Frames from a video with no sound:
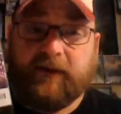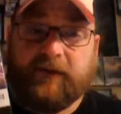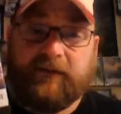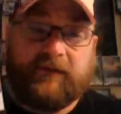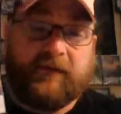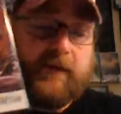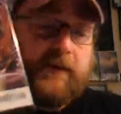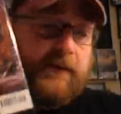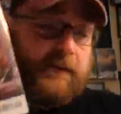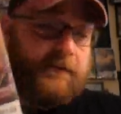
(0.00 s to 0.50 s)

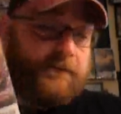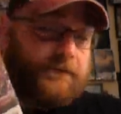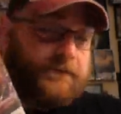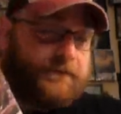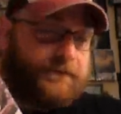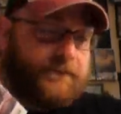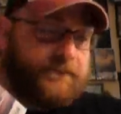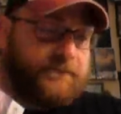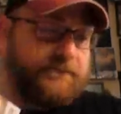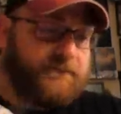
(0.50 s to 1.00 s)
So
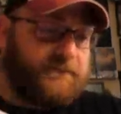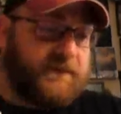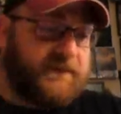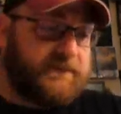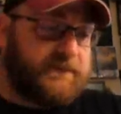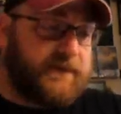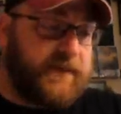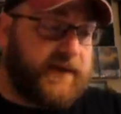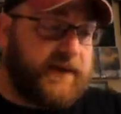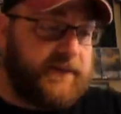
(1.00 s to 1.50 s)

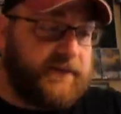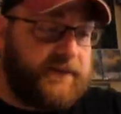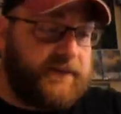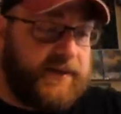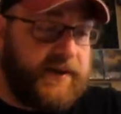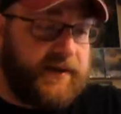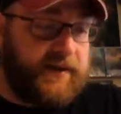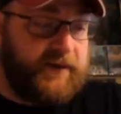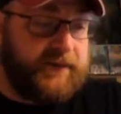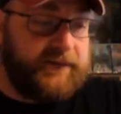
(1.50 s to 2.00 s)
5th pick of the
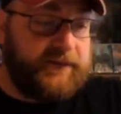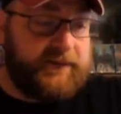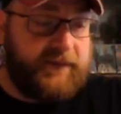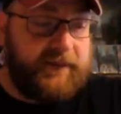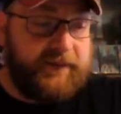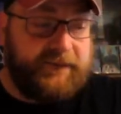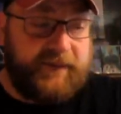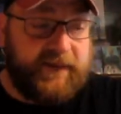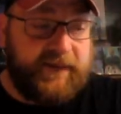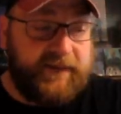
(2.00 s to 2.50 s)
week goes
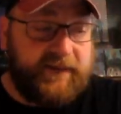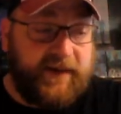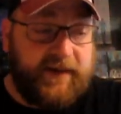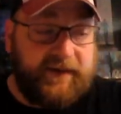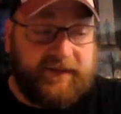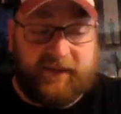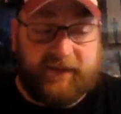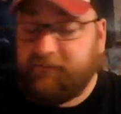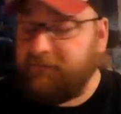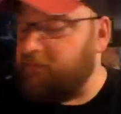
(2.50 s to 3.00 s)
to
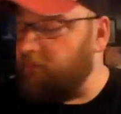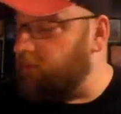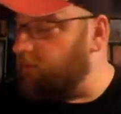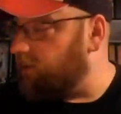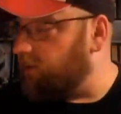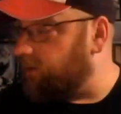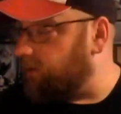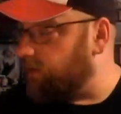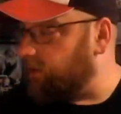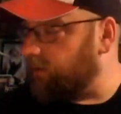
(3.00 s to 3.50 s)
Fantastic
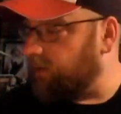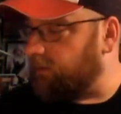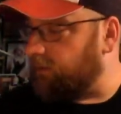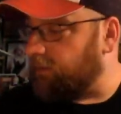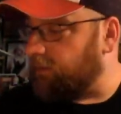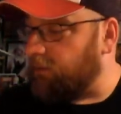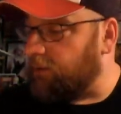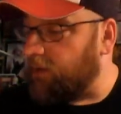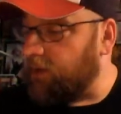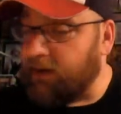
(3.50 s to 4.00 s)
Four
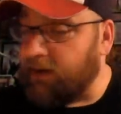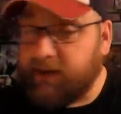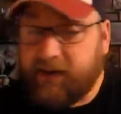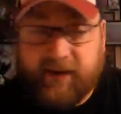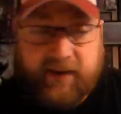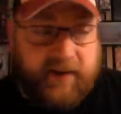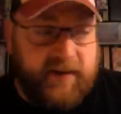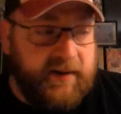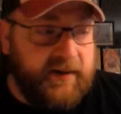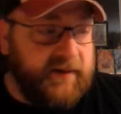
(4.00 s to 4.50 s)
number 1.
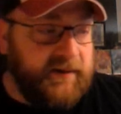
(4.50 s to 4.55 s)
